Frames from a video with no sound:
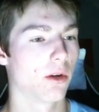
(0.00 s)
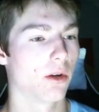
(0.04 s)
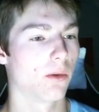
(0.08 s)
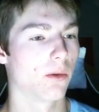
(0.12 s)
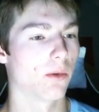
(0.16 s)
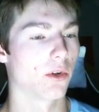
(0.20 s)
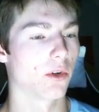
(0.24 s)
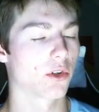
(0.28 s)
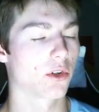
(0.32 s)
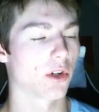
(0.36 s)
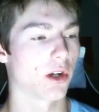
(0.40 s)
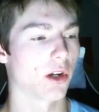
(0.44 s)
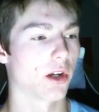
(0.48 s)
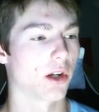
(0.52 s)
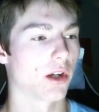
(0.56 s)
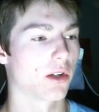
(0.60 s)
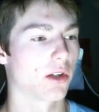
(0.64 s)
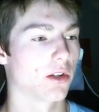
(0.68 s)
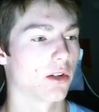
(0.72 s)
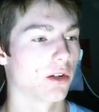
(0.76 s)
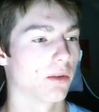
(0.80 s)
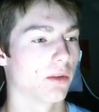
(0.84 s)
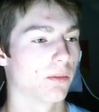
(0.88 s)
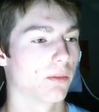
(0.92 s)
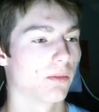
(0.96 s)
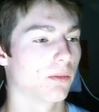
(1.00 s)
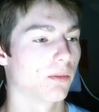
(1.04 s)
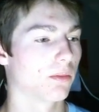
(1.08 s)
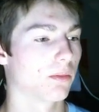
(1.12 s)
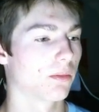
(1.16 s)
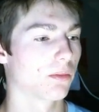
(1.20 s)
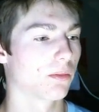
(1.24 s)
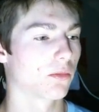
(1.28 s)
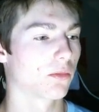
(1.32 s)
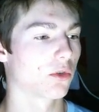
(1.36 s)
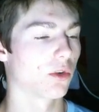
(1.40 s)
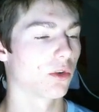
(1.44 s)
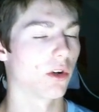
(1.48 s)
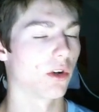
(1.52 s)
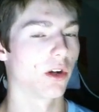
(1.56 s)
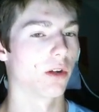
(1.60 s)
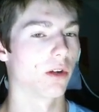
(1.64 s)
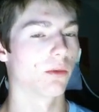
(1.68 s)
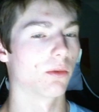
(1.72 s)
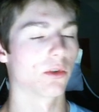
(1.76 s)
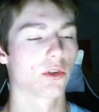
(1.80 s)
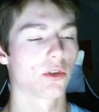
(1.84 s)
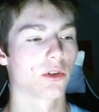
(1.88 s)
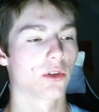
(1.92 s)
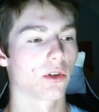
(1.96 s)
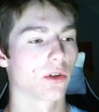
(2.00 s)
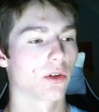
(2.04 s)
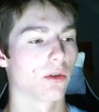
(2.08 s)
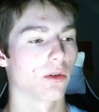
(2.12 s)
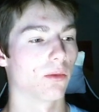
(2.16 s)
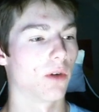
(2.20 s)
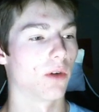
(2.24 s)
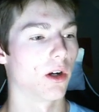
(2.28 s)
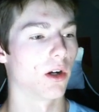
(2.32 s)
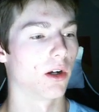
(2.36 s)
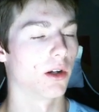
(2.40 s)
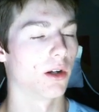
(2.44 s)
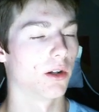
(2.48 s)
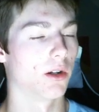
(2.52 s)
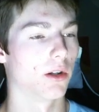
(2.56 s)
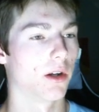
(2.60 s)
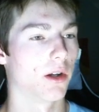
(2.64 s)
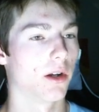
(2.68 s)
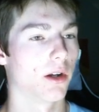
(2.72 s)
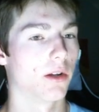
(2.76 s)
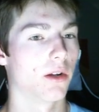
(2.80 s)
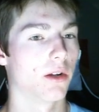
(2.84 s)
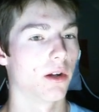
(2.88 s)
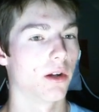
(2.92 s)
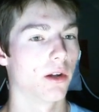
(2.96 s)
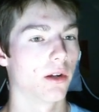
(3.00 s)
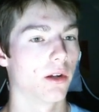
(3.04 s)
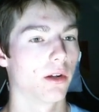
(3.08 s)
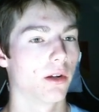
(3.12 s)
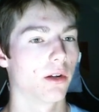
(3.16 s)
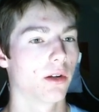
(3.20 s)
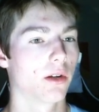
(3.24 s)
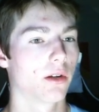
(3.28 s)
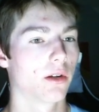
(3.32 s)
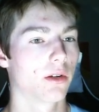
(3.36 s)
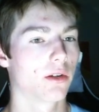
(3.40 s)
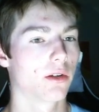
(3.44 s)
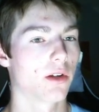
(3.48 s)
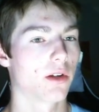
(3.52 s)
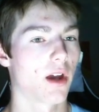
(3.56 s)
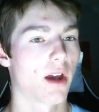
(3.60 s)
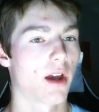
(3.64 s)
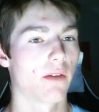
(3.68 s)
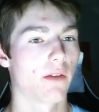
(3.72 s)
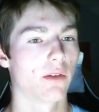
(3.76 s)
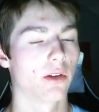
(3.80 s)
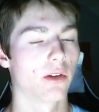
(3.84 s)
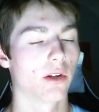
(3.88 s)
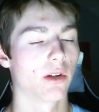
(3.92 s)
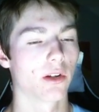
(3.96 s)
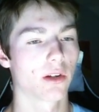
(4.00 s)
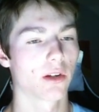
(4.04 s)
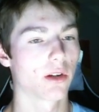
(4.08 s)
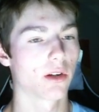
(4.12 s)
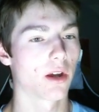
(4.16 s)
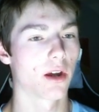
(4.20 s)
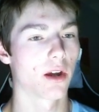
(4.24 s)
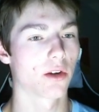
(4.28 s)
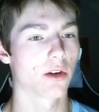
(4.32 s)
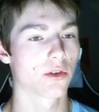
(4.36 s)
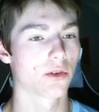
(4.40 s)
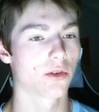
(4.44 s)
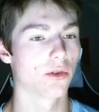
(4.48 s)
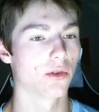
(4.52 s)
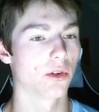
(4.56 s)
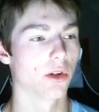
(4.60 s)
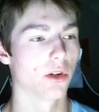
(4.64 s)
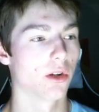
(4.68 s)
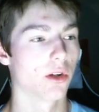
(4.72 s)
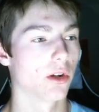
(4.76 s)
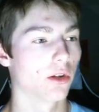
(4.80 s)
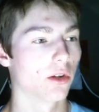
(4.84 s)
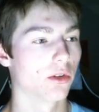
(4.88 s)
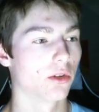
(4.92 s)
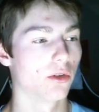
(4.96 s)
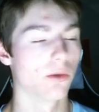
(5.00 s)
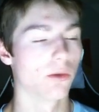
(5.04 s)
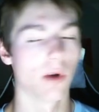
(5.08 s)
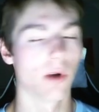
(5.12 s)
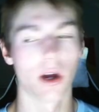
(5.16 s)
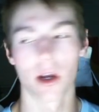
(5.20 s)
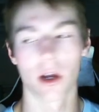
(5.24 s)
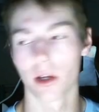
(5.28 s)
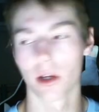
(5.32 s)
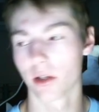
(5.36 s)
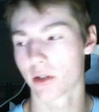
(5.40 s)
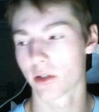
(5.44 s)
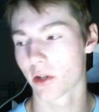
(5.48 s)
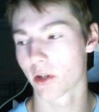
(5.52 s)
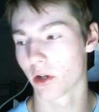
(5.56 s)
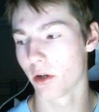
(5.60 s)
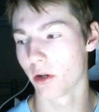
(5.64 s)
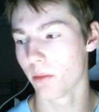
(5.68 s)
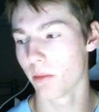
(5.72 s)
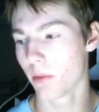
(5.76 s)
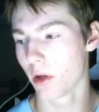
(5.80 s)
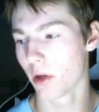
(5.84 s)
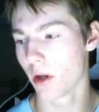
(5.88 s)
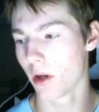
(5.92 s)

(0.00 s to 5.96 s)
which I had to train, which took a while, and then to have it like actually a UI set up.